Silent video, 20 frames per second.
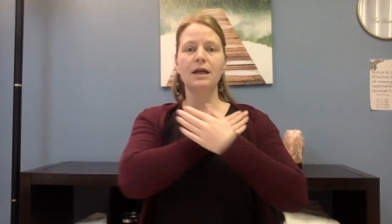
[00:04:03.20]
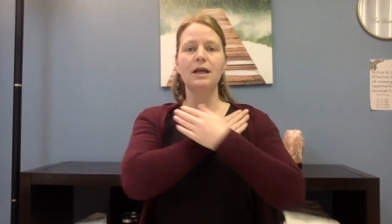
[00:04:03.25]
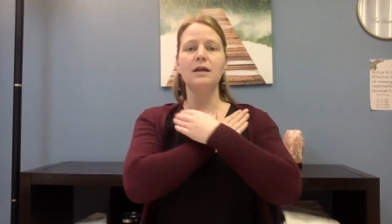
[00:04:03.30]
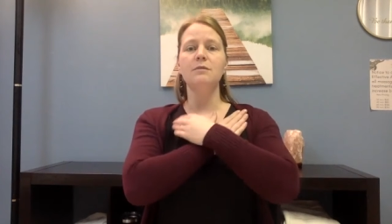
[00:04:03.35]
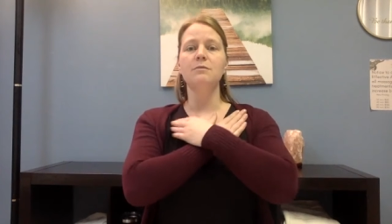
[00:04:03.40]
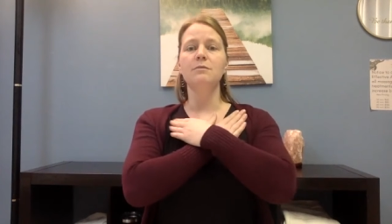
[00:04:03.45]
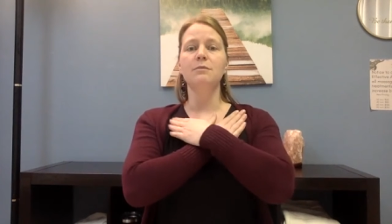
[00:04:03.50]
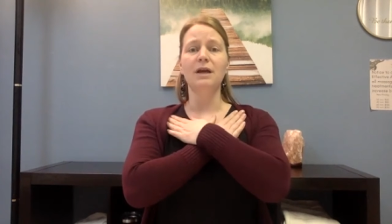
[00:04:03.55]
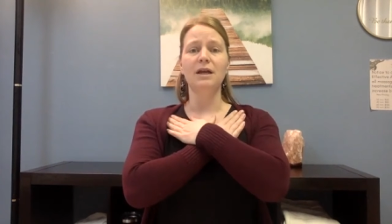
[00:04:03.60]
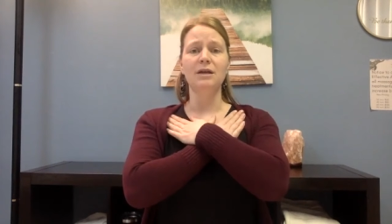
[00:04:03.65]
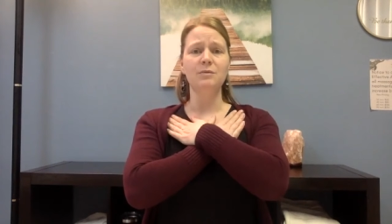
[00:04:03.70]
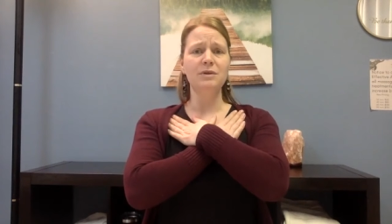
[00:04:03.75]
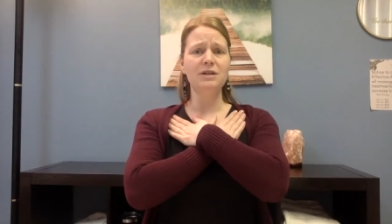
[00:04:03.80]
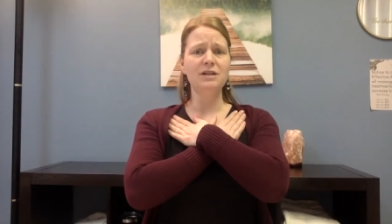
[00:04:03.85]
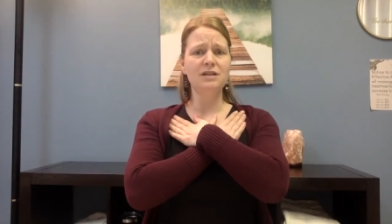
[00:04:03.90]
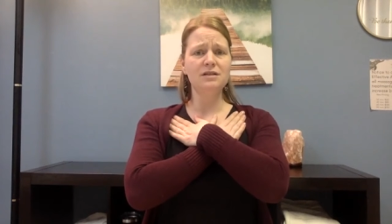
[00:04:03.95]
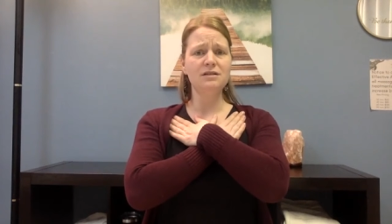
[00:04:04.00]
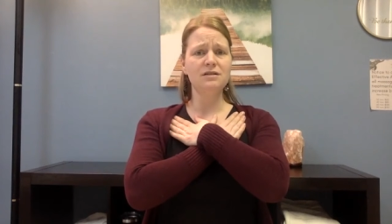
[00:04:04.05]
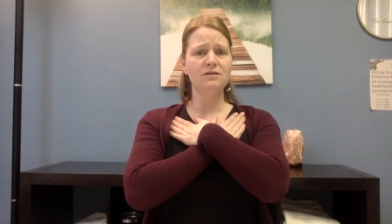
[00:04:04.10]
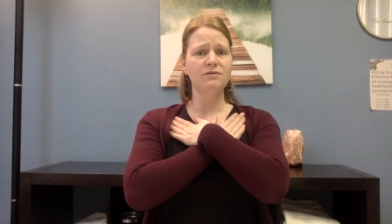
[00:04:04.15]
It might be
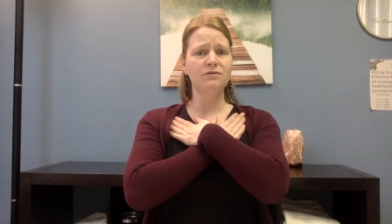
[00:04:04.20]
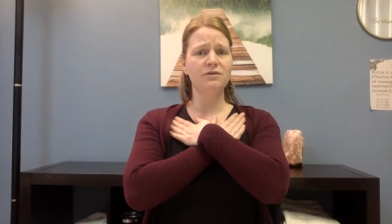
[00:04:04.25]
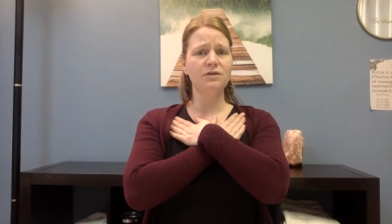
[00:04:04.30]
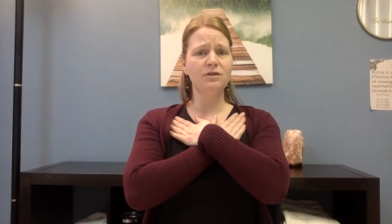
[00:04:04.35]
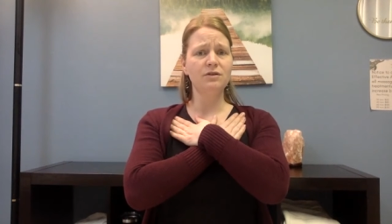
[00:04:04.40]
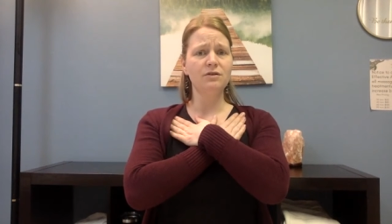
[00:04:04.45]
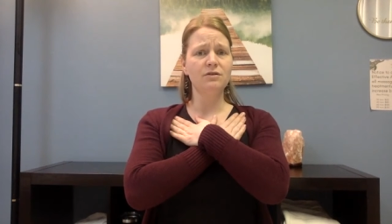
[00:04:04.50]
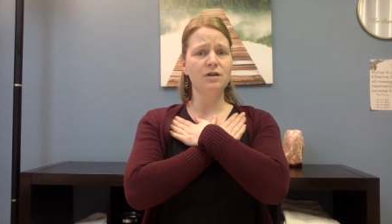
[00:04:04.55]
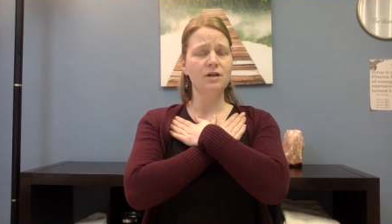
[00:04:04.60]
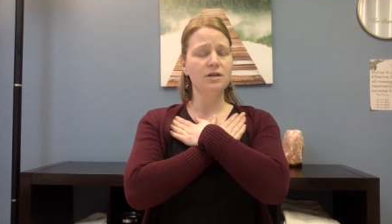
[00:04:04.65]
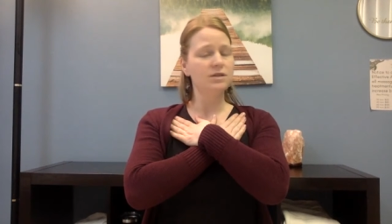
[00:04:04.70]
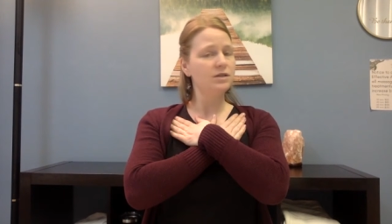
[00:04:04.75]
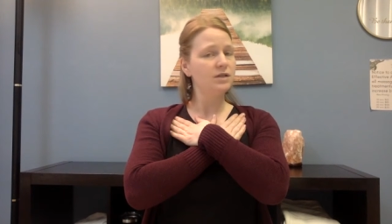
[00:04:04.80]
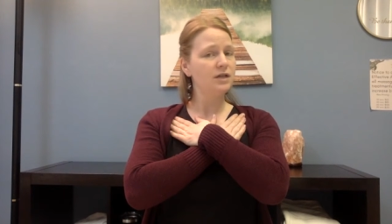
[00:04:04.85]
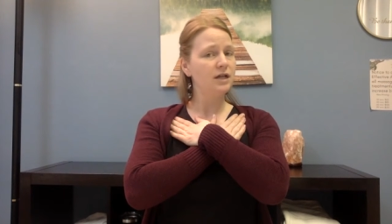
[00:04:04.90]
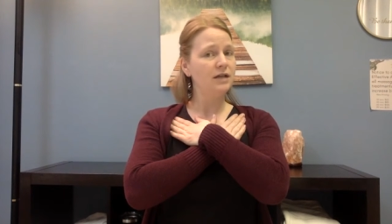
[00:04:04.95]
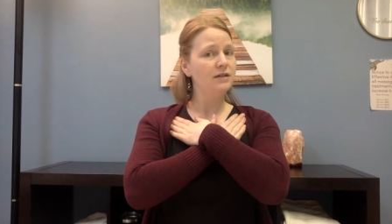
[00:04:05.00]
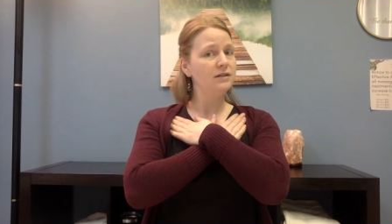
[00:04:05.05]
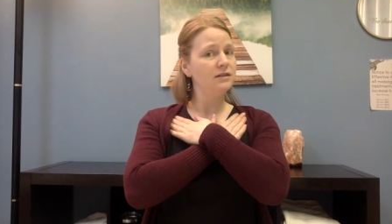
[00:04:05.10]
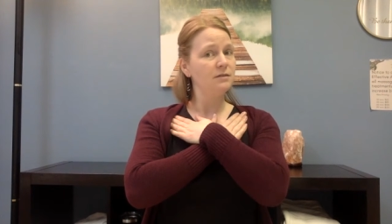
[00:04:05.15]
easier for you to cross your
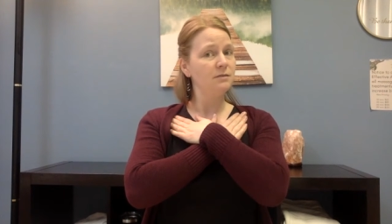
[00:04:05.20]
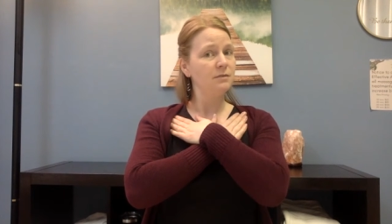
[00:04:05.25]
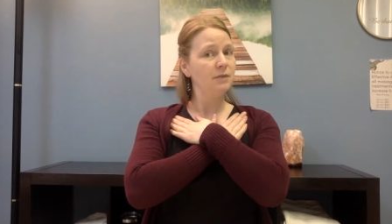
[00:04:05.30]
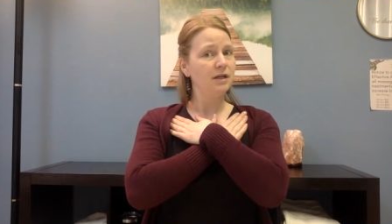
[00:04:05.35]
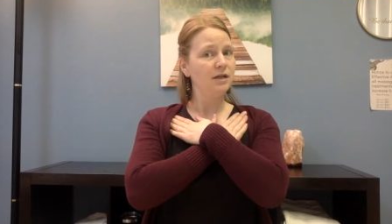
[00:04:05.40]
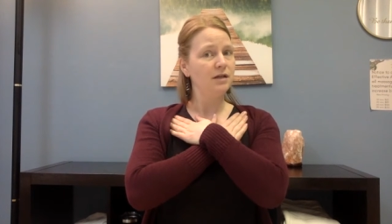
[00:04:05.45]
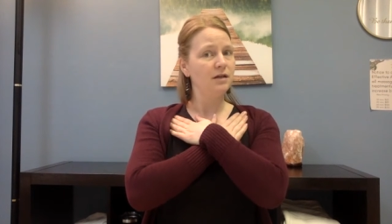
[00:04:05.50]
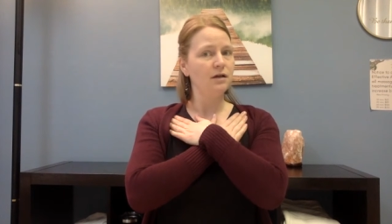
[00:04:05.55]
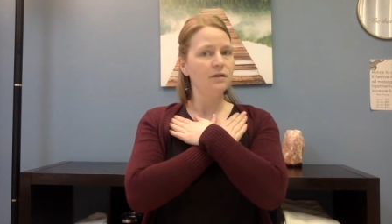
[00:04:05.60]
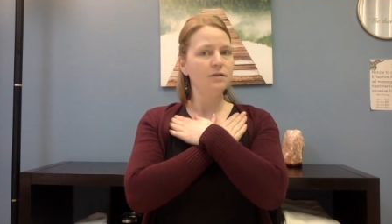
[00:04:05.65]
hands, it might